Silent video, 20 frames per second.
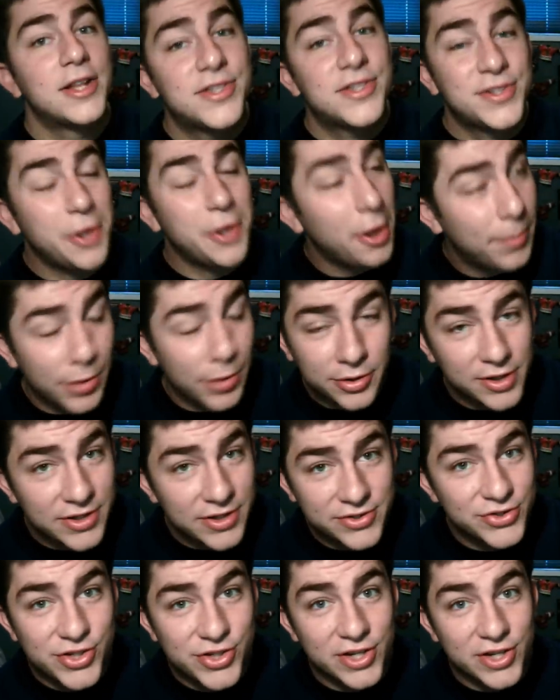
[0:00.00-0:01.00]
And Stallberg
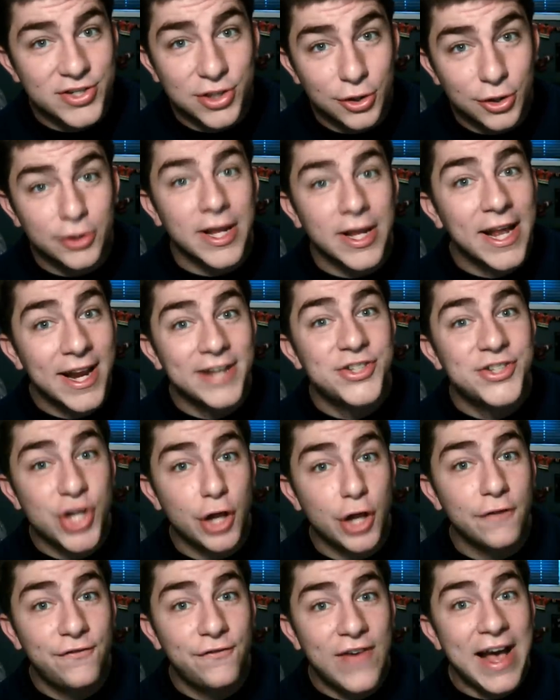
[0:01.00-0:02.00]
doesn't just look
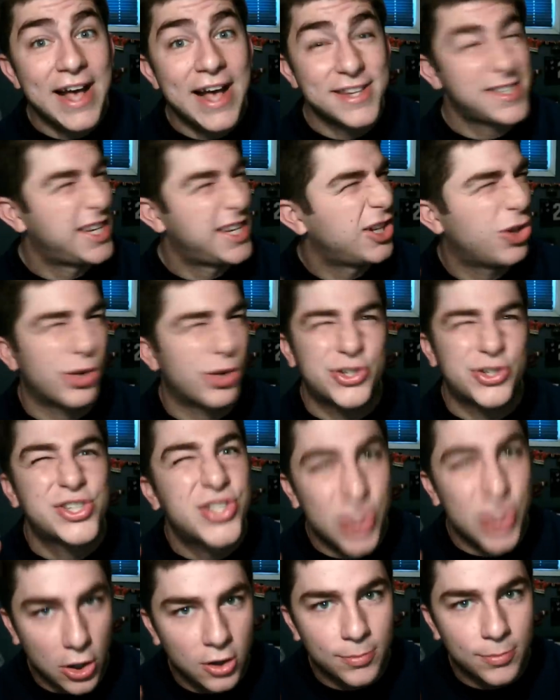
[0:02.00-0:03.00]
NHL fast, he looks
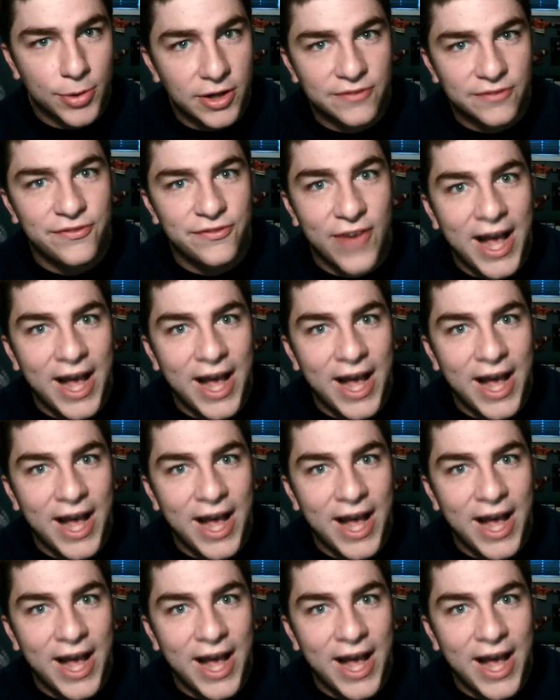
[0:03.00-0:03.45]
Stallberg